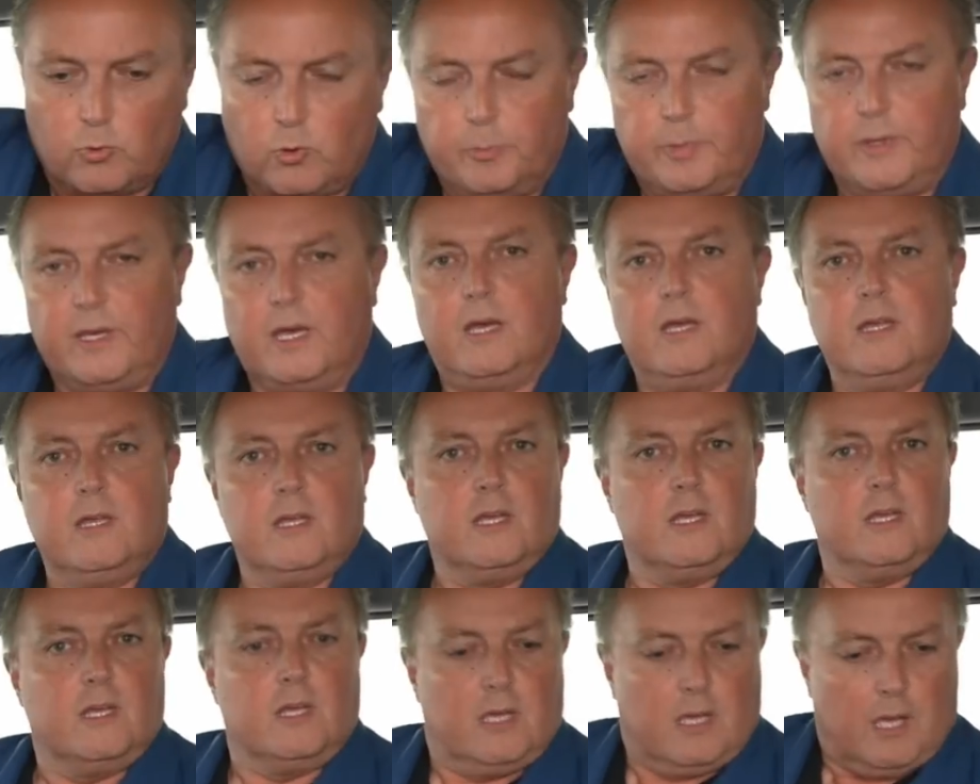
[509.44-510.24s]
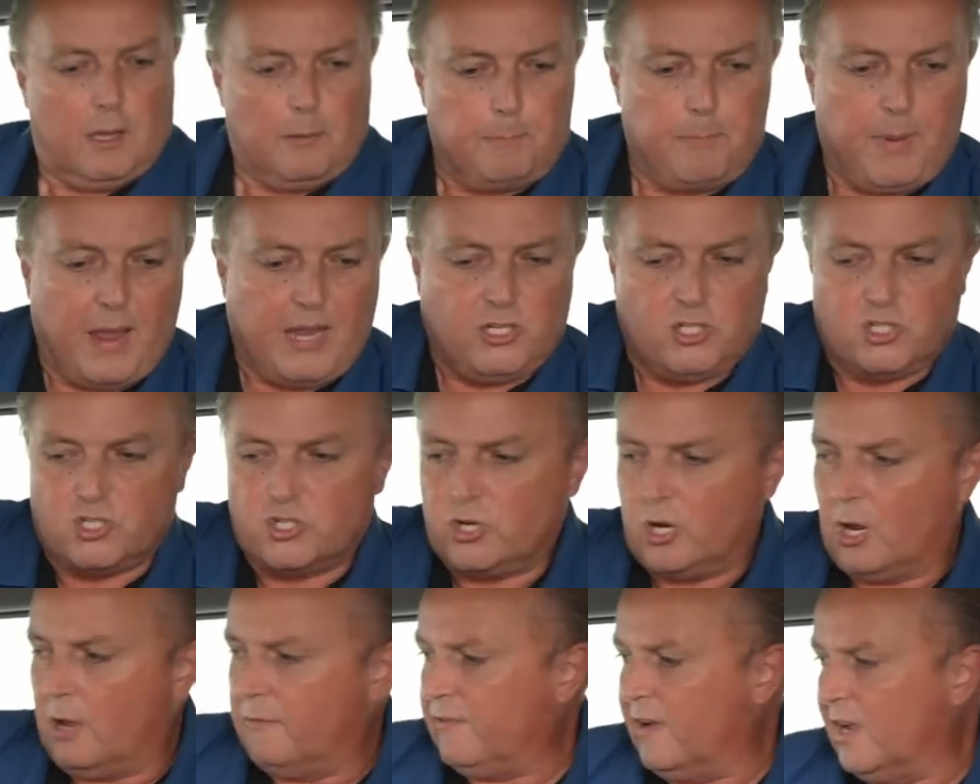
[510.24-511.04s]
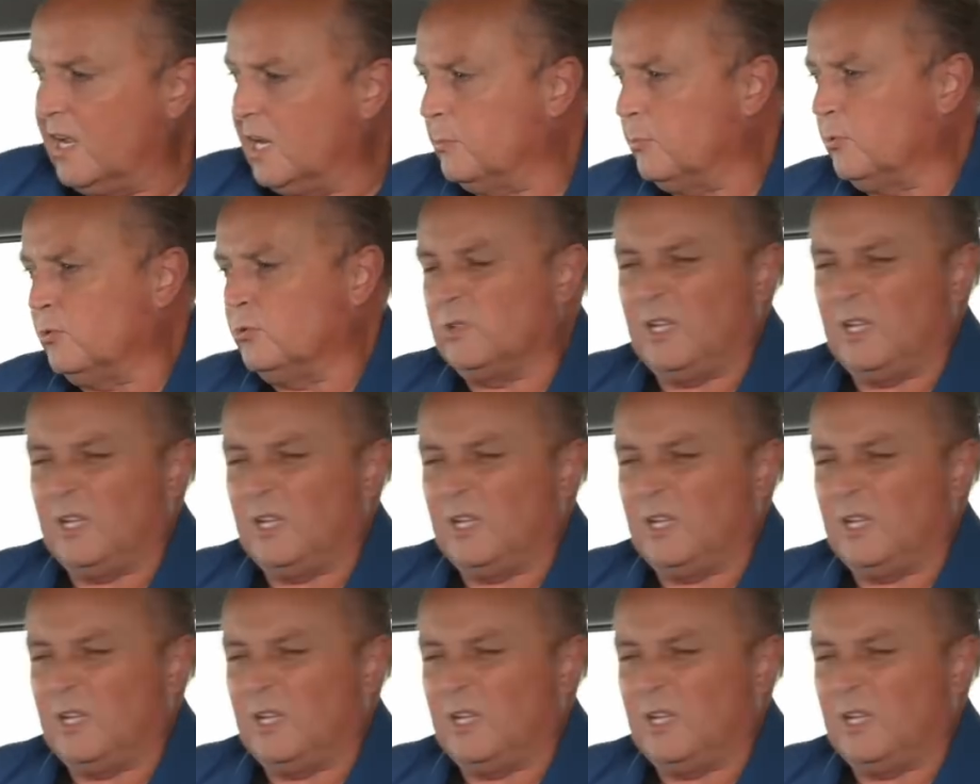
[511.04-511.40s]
be a bench available,